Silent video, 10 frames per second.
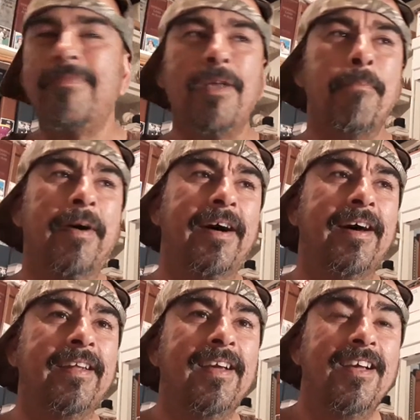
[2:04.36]

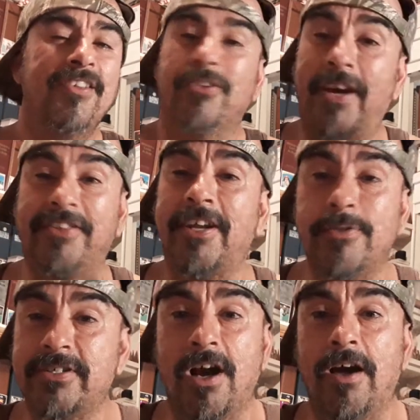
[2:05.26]
But so I thought it
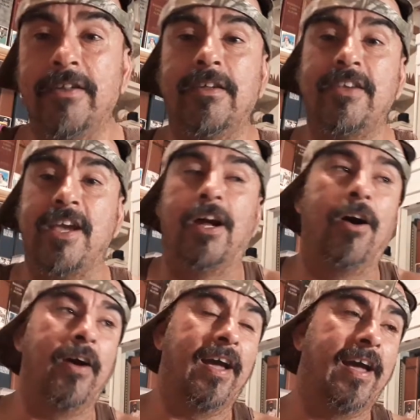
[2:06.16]
was gone,
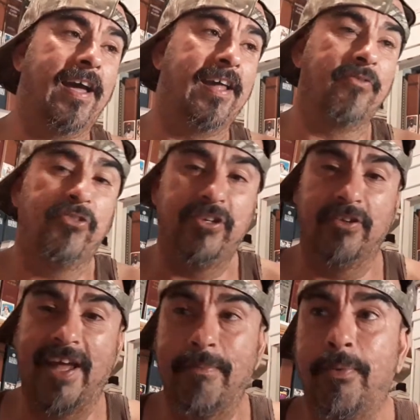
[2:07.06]
and
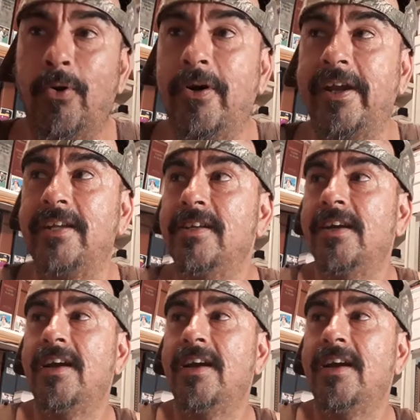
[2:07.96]
till that point,